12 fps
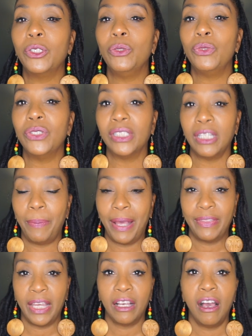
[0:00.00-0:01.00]
you to step
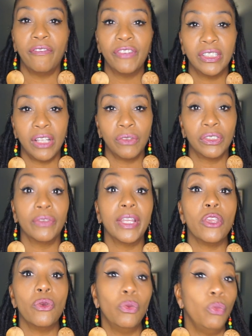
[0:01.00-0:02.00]
out that comfort zone so that
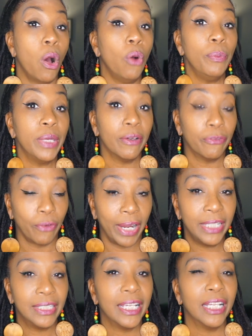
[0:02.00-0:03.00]
you won't be
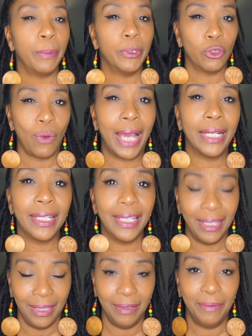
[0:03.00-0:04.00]
afraid to get up and try it
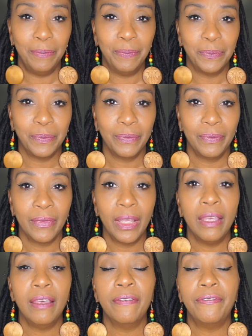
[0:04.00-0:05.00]
again.
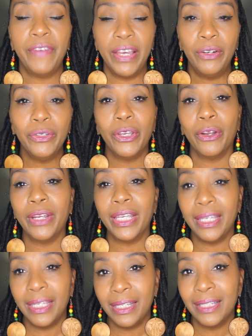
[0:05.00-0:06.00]
Failure
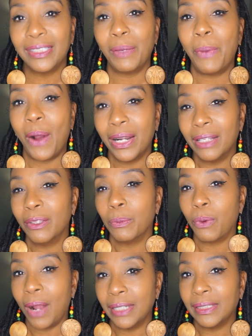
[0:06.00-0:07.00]
is a part of the
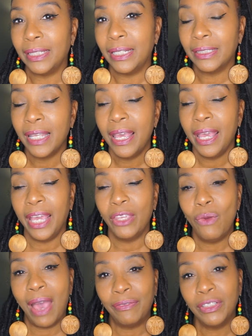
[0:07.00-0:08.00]
process, and
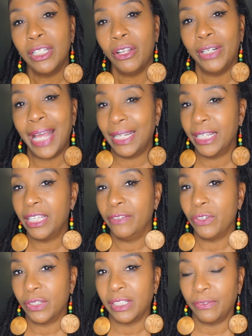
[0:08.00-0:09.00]
you have to learn how to give
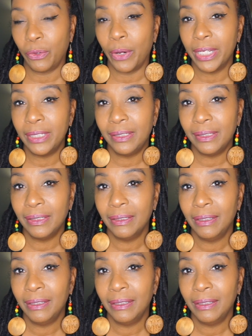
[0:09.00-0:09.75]
yourself grace.